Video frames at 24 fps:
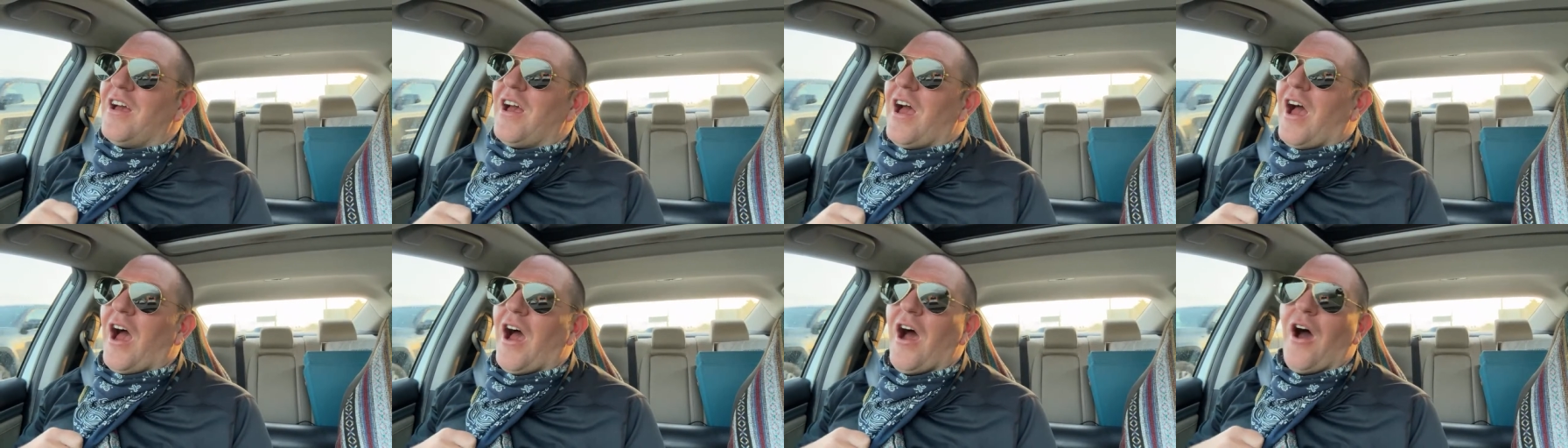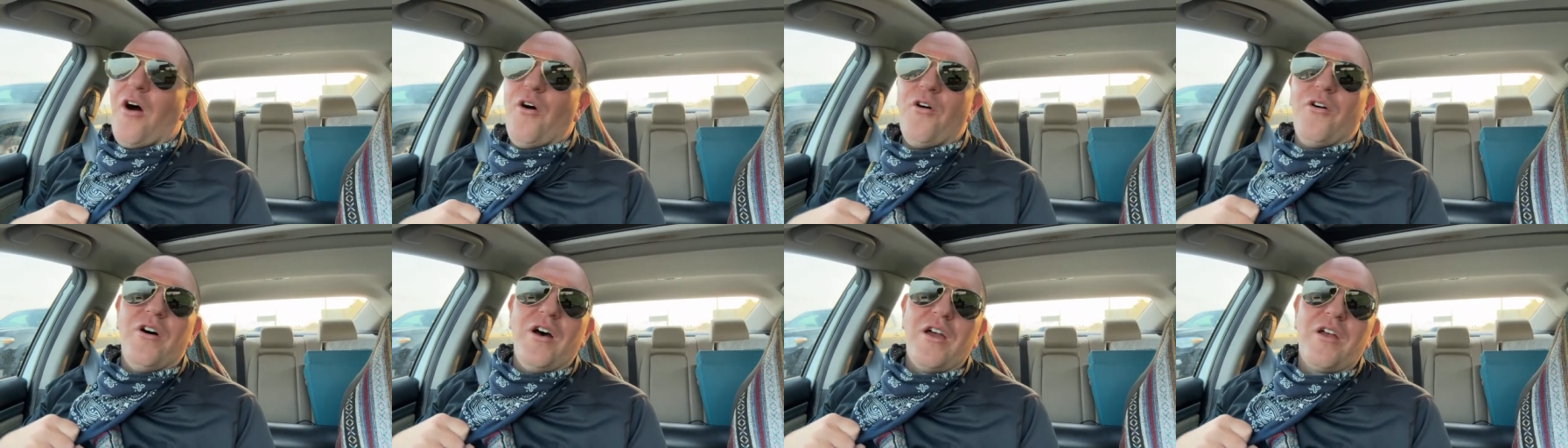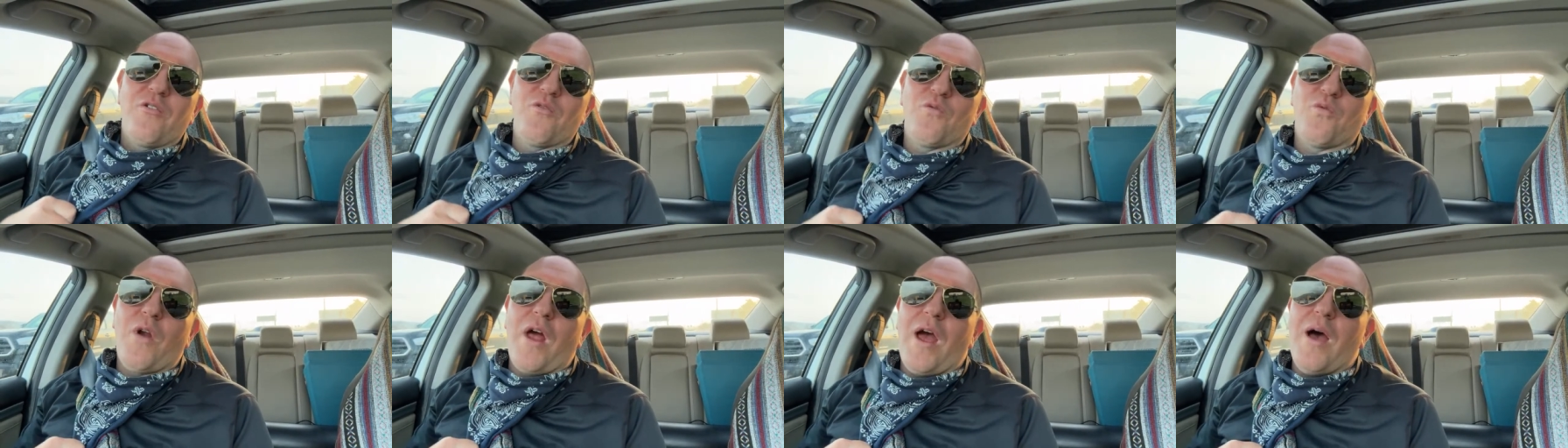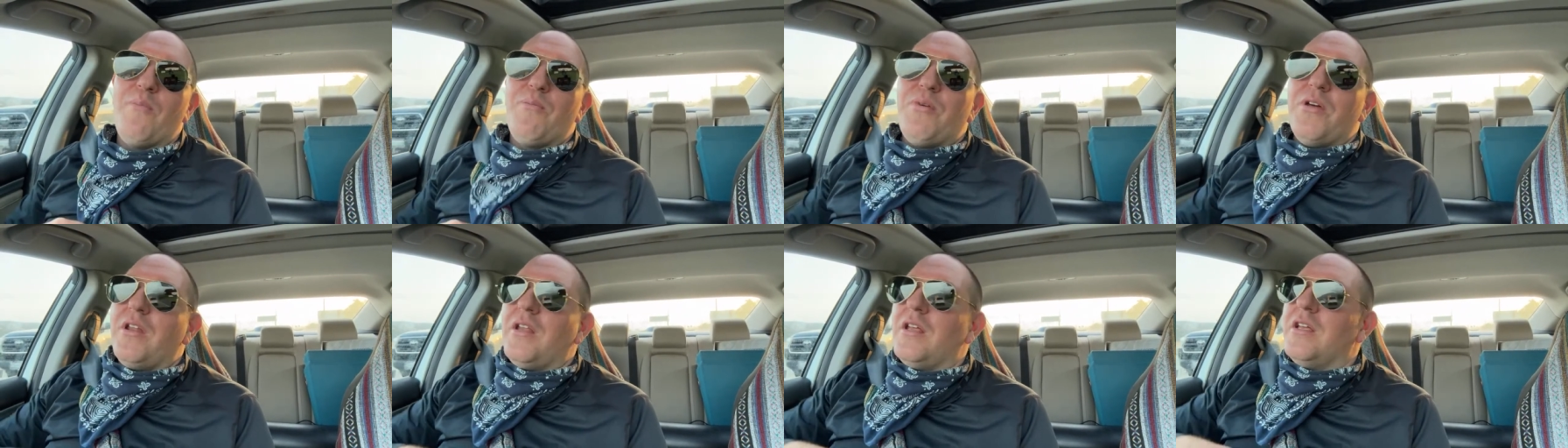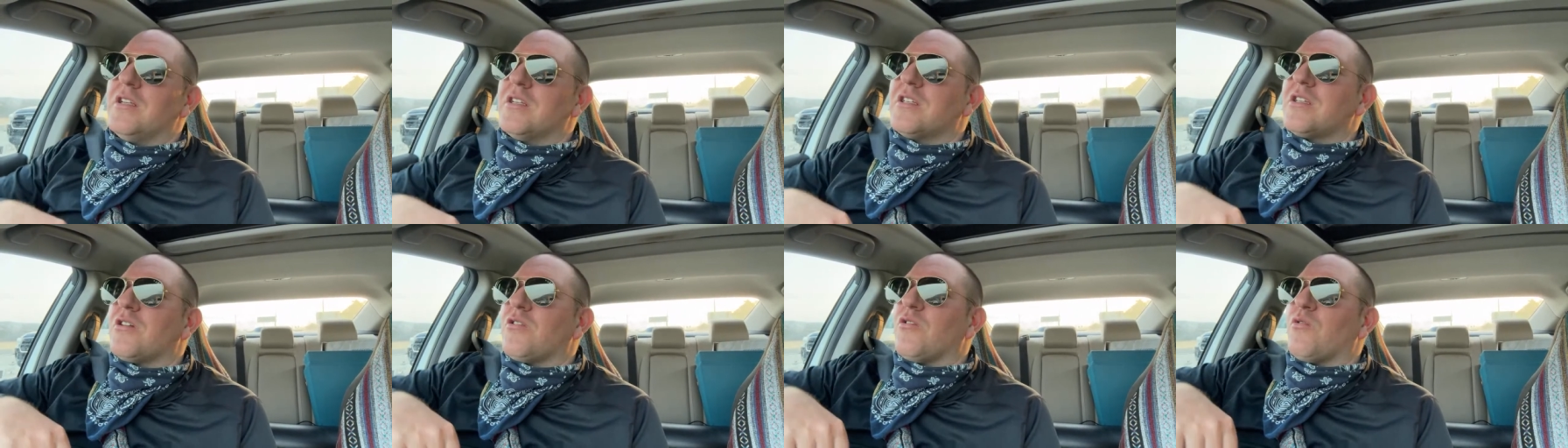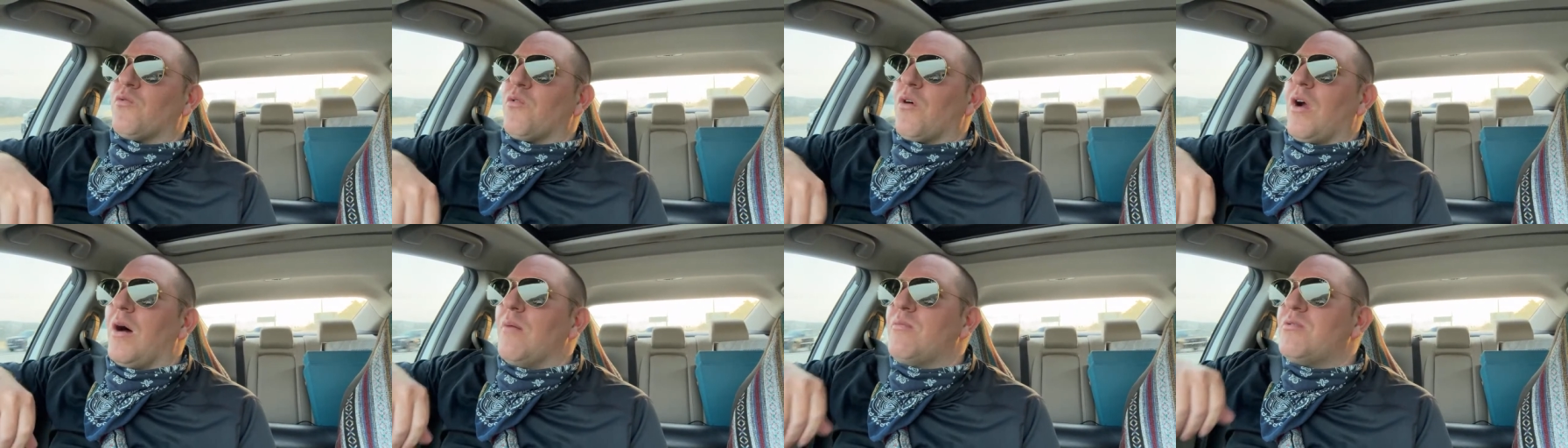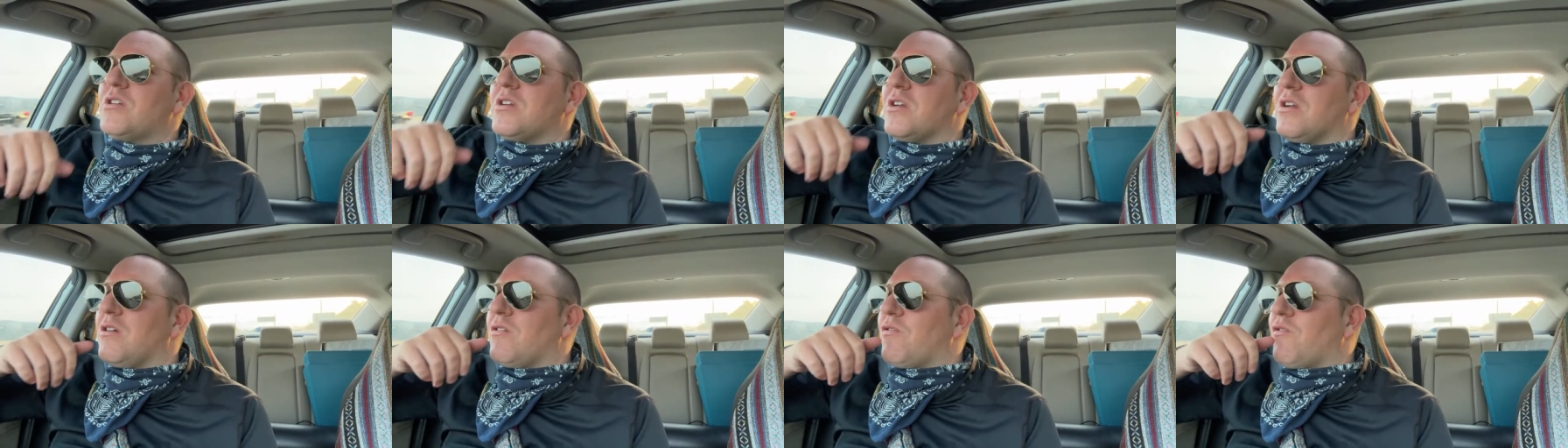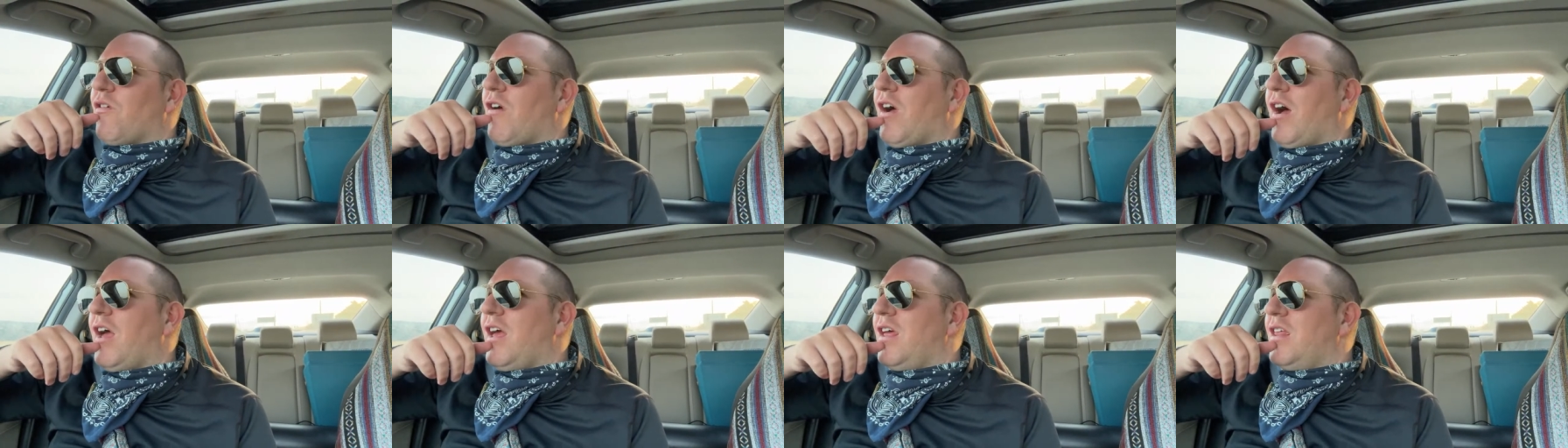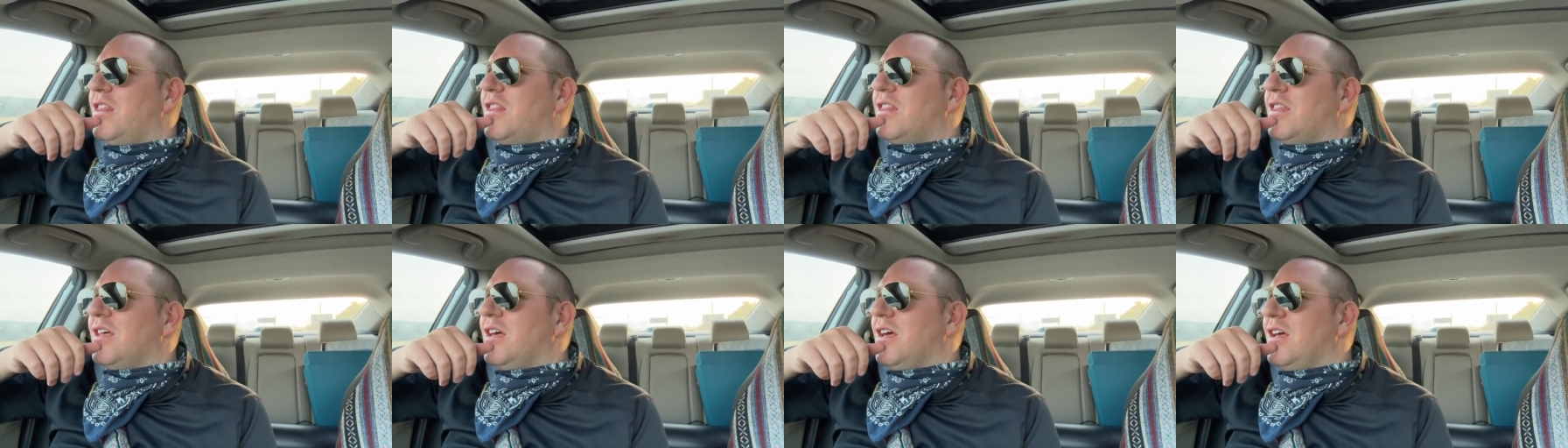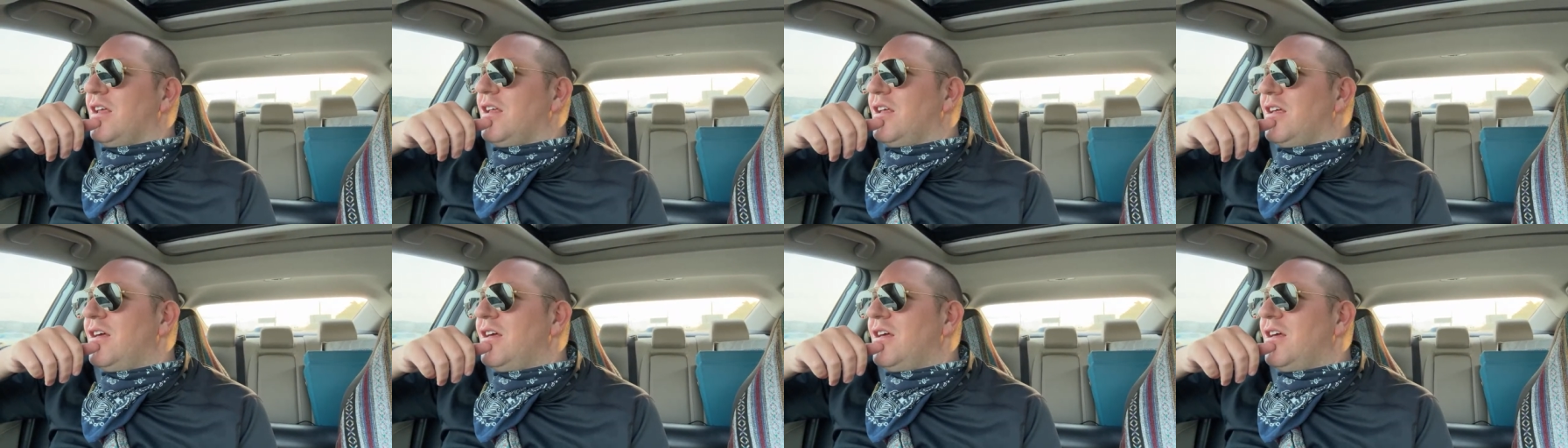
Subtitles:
How rampant is corruption, right? That,